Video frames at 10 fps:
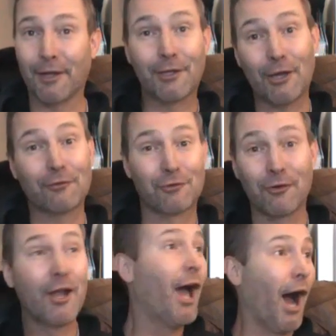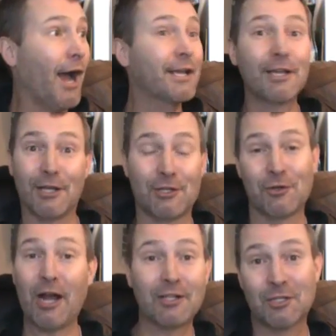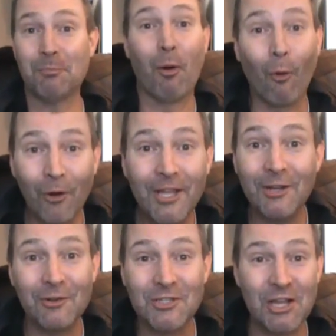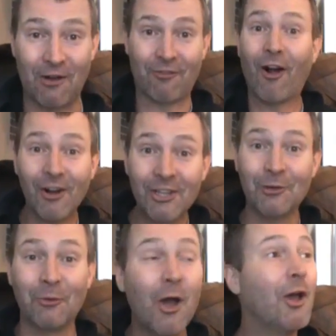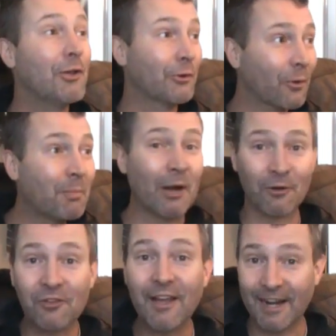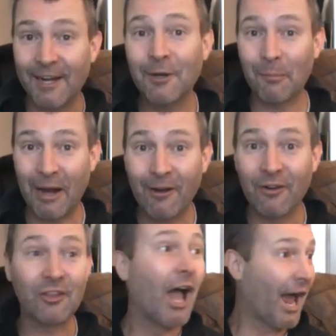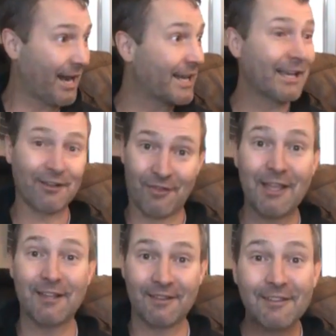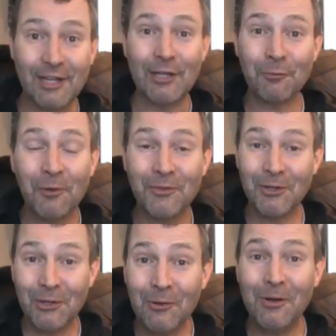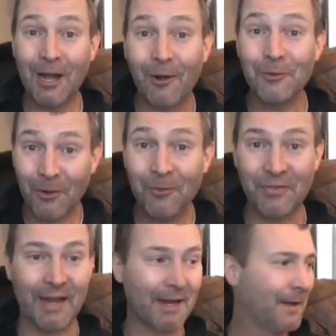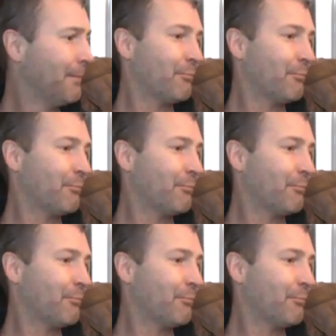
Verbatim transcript: I guess you're, I guess you're not supporting yourself, are you? You're a parasite on your parents. And I guess they get to tell you what to do now, don't they?